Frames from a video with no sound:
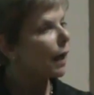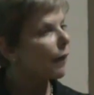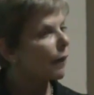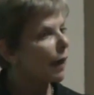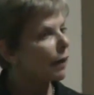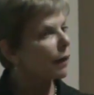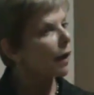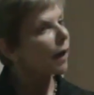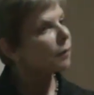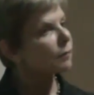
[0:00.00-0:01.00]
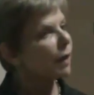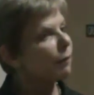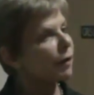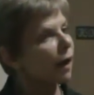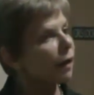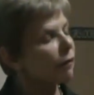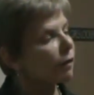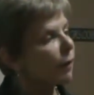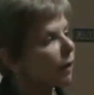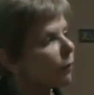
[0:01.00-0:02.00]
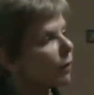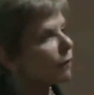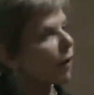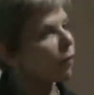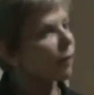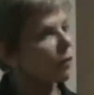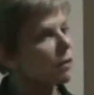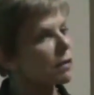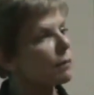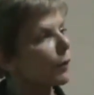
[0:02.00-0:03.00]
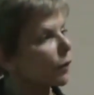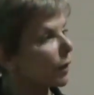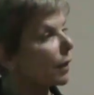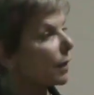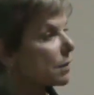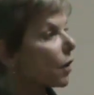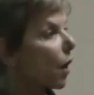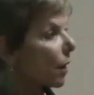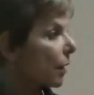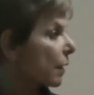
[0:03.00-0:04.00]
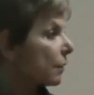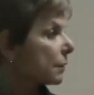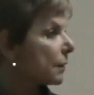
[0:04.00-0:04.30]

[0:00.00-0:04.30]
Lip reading: and that maybe not everybody with a developmental disability needs a guardian.